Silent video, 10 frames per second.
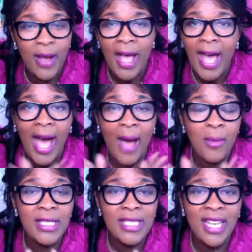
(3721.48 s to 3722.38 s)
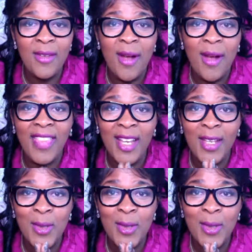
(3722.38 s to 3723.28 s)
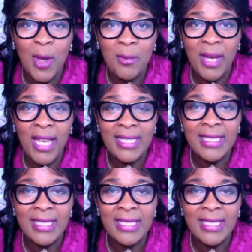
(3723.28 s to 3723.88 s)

I want to tell you all, thank you so much.